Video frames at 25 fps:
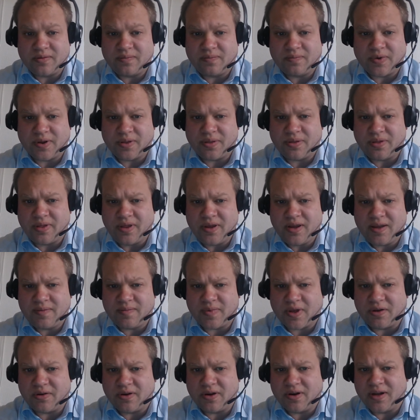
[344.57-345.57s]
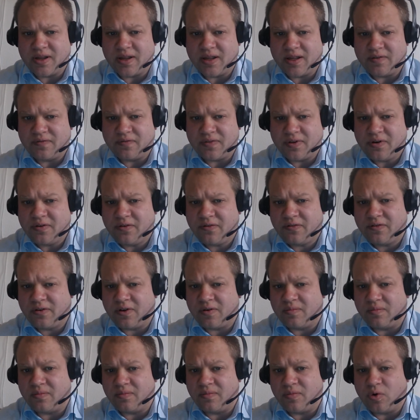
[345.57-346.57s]
But think about it. If there's
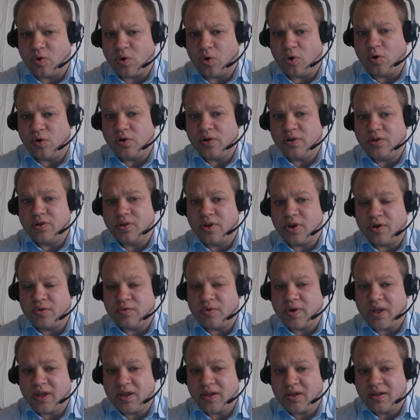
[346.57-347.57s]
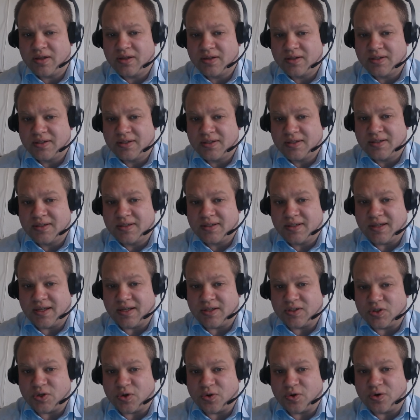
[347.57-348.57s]
some all-knowing,
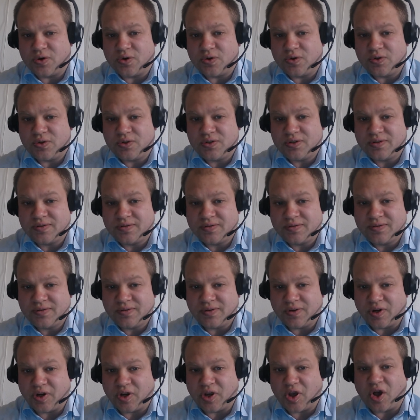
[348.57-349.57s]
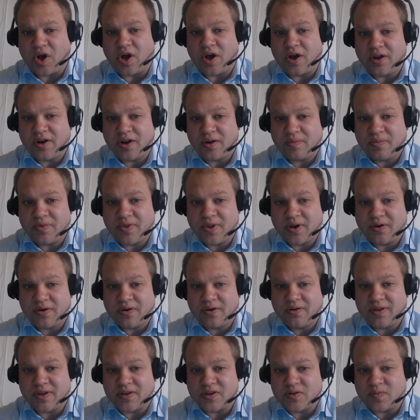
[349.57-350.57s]
eternal God up
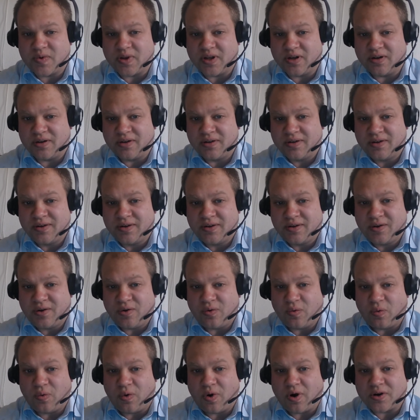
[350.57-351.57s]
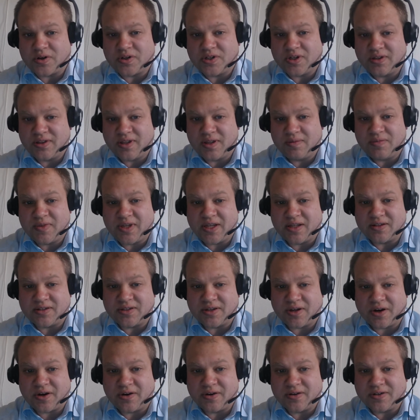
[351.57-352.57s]
there that's been watching them the
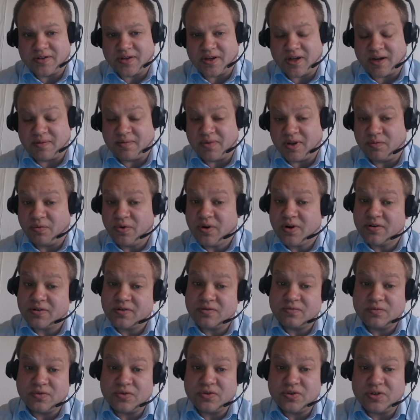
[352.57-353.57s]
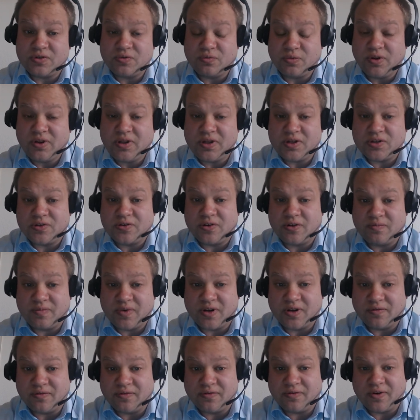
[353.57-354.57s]
entire time, they really should have
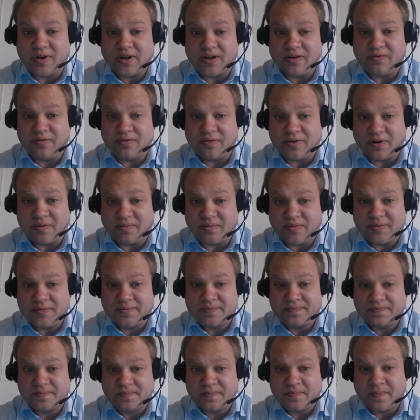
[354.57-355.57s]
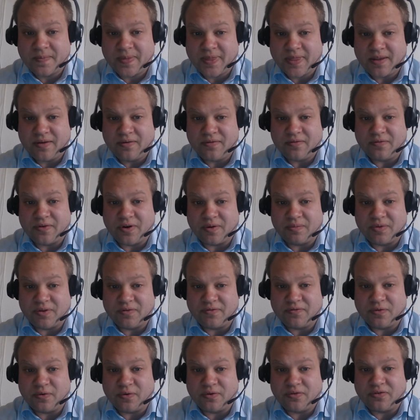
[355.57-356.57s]
been afraid from the
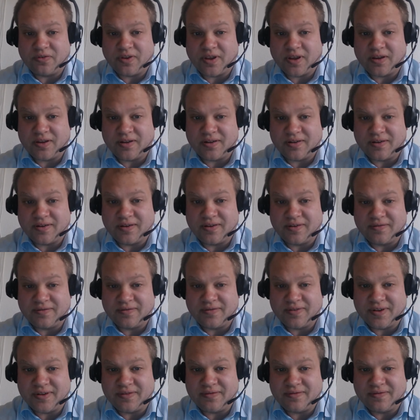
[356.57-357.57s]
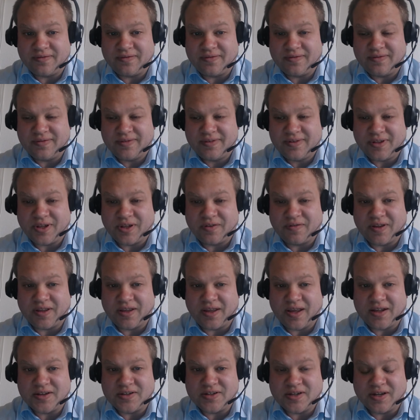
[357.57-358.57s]
first second of
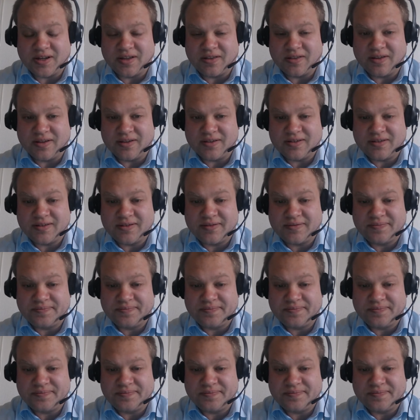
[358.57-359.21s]
engaging in this.